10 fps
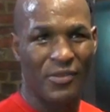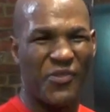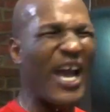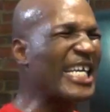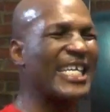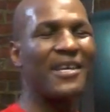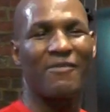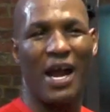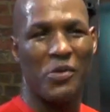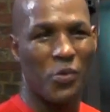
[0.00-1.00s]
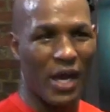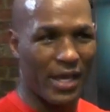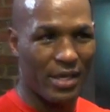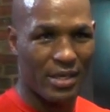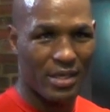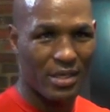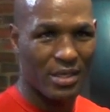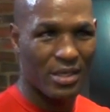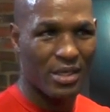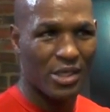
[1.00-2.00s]
thinking the right way,
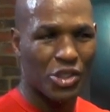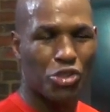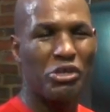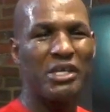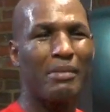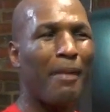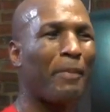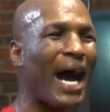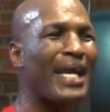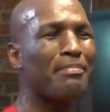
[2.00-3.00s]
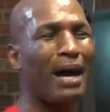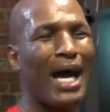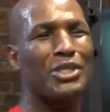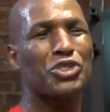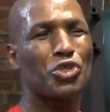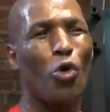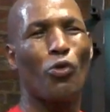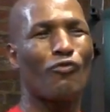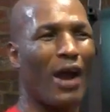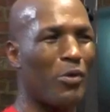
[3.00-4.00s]
treating my body, mind, and
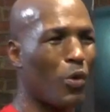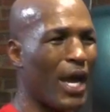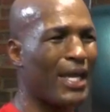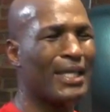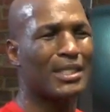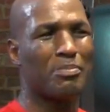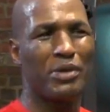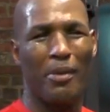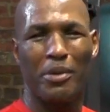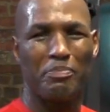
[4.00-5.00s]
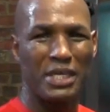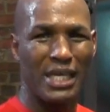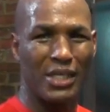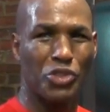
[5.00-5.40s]
soul the right way to be able to be here.